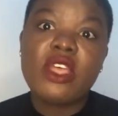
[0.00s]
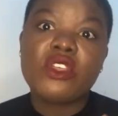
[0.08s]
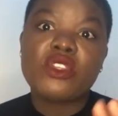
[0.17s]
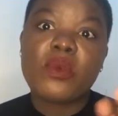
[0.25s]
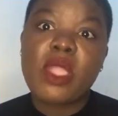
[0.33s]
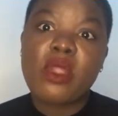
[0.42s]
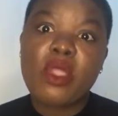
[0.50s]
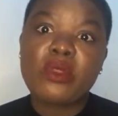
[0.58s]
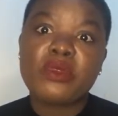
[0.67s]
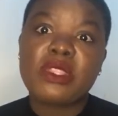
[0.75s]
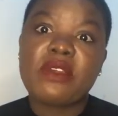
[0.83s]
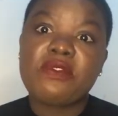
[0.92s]
So we are going
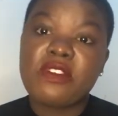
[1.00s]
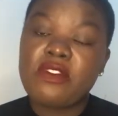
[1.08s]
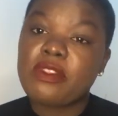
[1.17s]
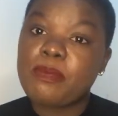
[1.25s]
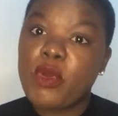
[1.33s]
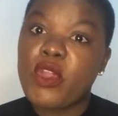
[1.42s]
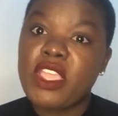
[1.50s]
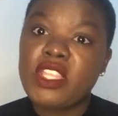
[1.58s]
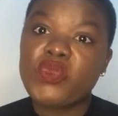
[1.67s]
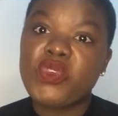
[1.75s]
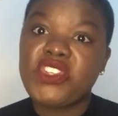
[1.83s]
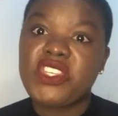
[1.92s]
to the 5th
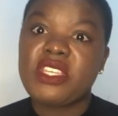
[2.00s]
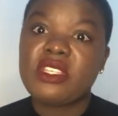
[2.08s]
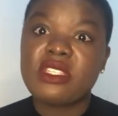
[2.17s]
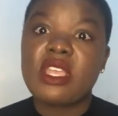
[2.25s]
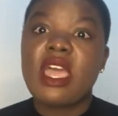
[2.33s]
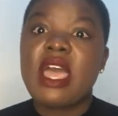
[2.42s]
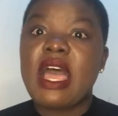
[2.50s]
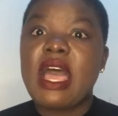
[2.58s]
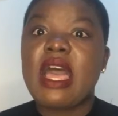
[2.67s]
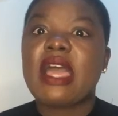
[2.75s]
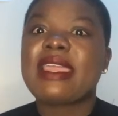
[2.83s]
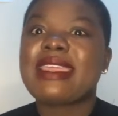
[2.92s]
point, which is
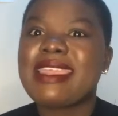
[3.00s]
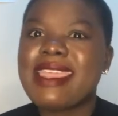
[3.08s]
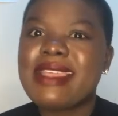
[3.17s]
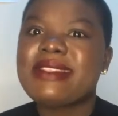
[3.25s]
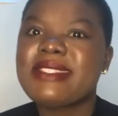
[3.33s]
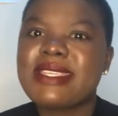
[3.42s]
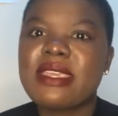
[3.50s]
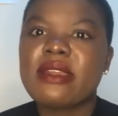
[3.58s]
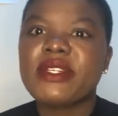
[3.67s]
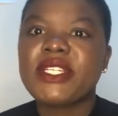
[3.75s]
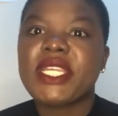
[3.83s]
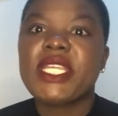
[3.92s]

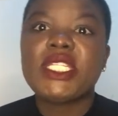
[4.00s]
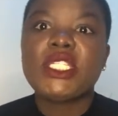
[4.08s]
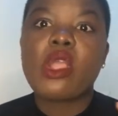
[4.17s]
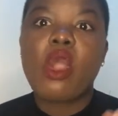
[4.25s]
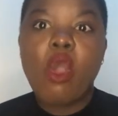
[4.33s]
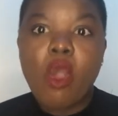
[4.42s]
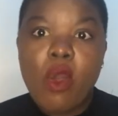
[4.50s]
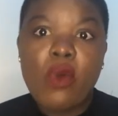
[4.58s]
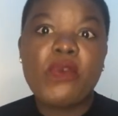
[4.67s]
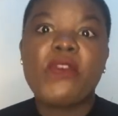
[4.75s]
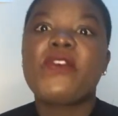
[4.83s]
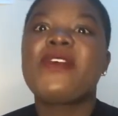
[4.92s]
getting rid
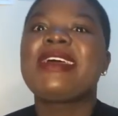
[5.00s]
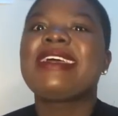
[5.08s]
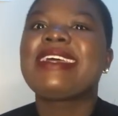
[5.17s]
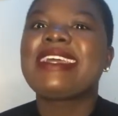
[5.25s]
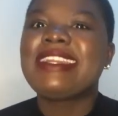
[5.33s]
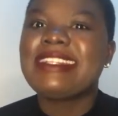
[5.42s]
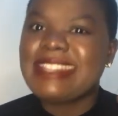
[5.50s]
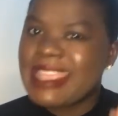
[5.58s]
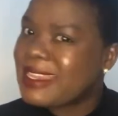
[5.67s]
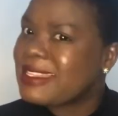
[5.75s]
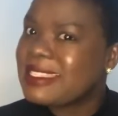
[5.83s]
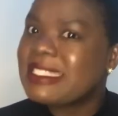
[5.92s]
of
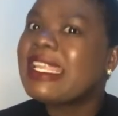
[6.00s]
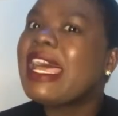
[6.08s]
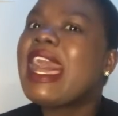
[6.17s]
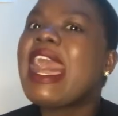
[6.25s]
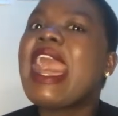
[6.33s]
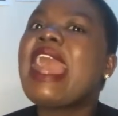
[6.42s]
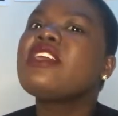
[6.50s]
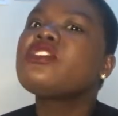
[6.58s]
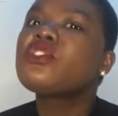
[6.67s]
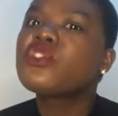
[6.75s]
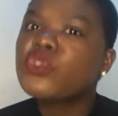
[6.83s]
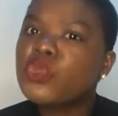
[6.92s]
debts as
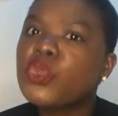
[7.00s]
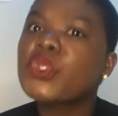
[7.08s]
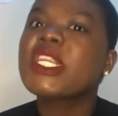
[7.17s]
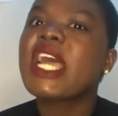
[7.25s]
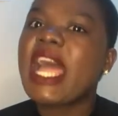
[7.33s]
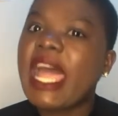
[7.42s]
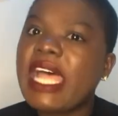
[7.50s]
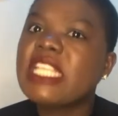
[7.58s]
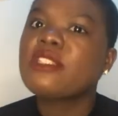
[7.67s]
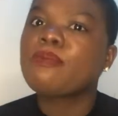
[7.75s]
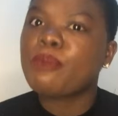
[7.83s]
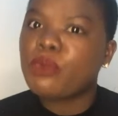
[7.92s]
soon
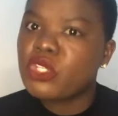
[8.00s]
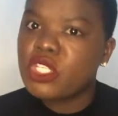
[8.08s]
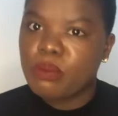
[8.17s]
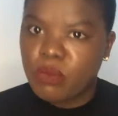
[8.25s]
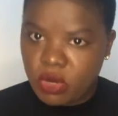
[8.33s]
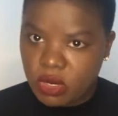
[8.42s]
as possible.